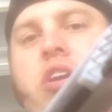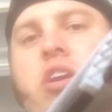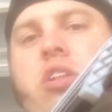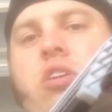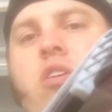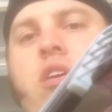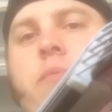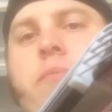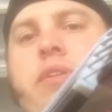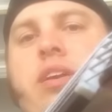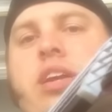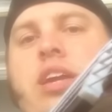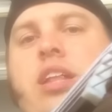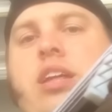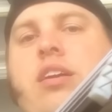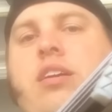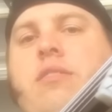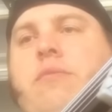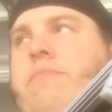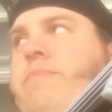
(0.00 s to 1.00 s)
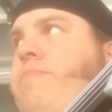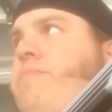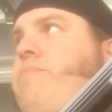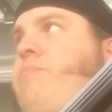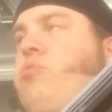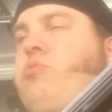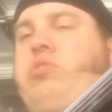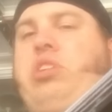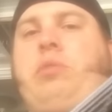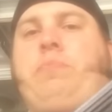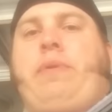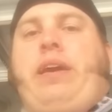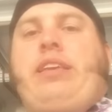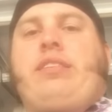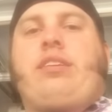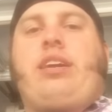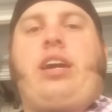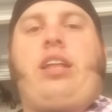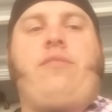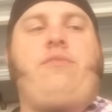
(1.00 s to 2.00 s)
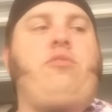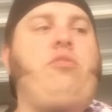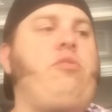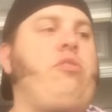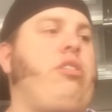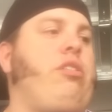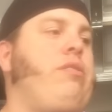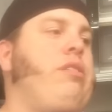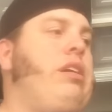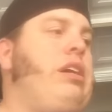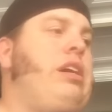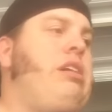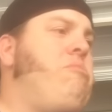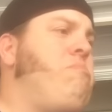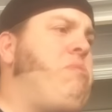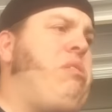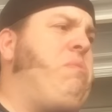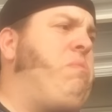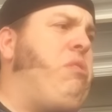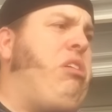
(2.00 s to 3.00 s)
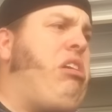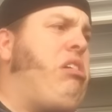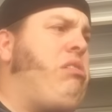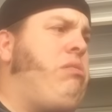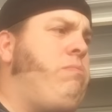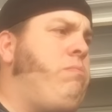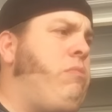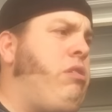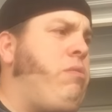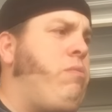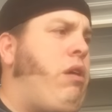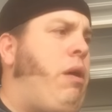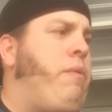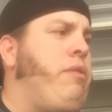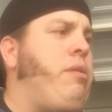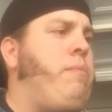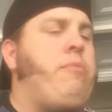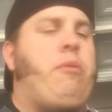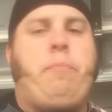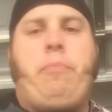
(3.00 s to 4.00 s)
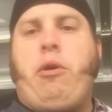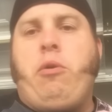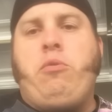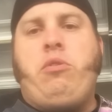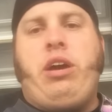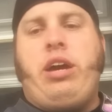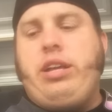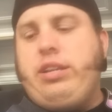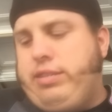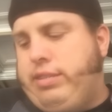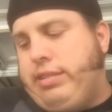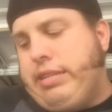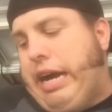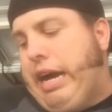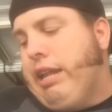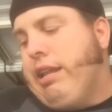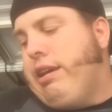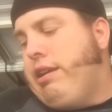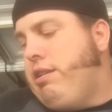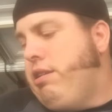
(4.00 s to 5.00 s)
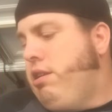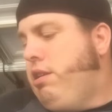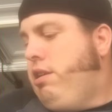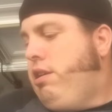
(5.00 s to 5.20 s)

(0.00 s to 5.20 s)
you know, I'm going to get a boutique-based kind of tuner. They work. Nothing wrong with them. The bone nut is solid.